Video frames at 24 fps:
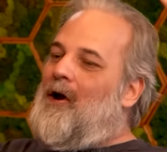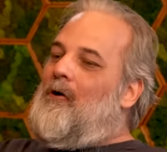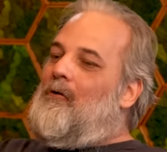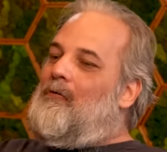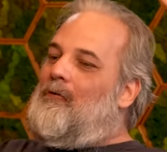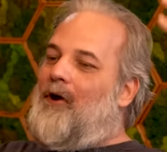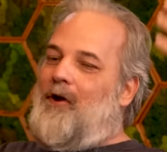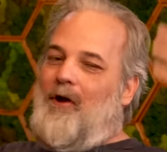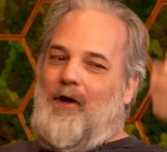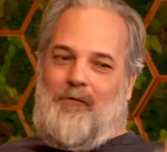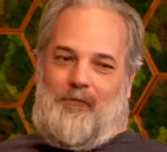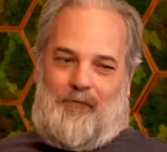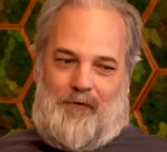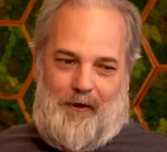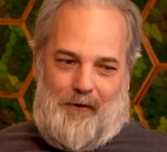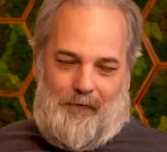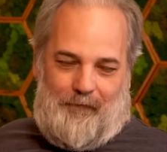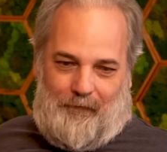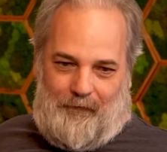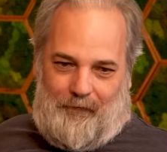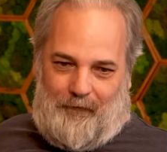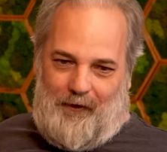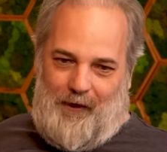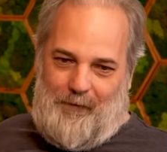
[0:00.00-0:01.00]
you're
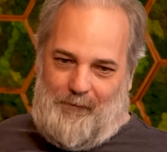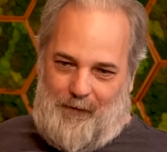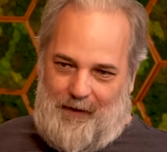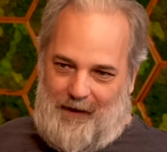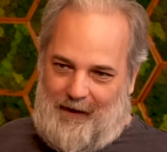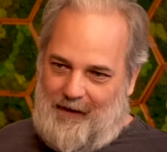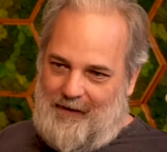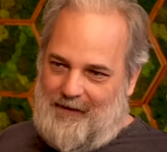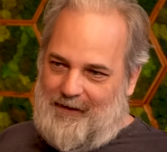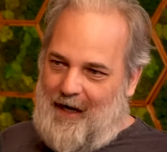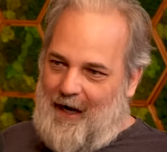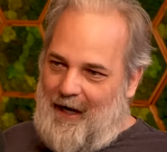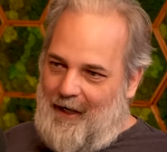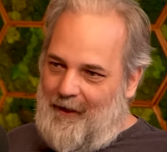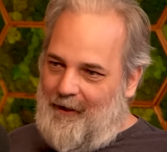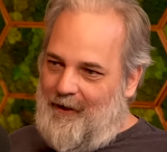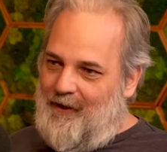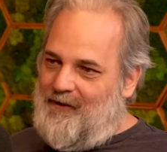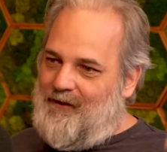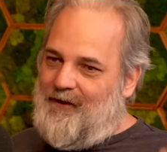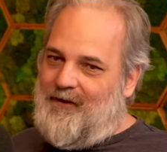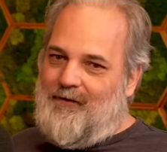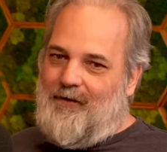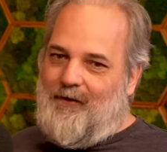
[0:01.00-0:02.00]
flipping a dining,
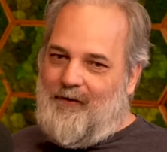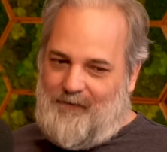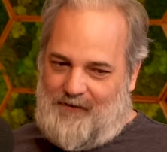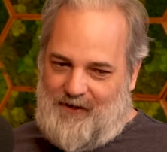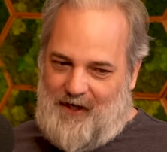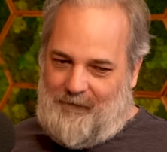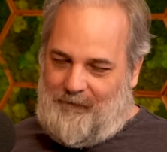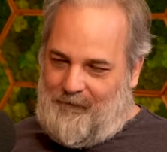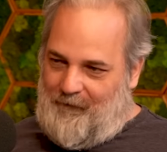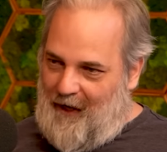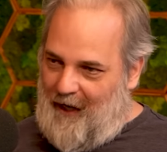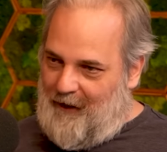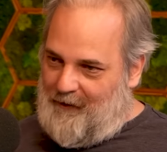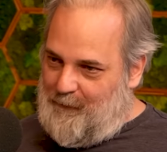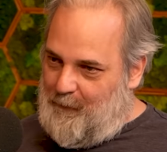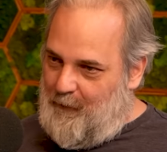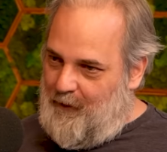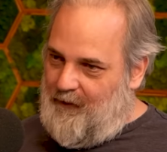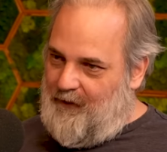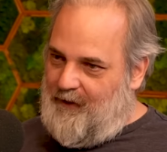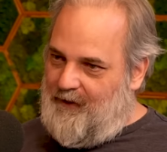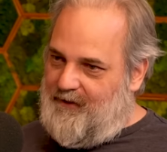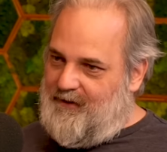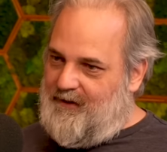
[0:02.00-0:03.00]
it's a Jeff
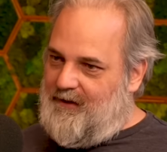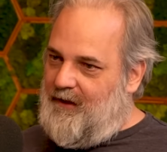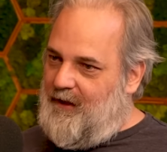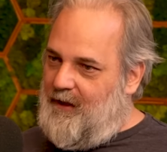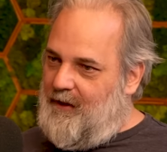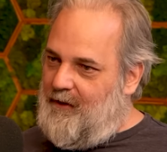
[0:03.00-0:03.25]
Foxworthy's,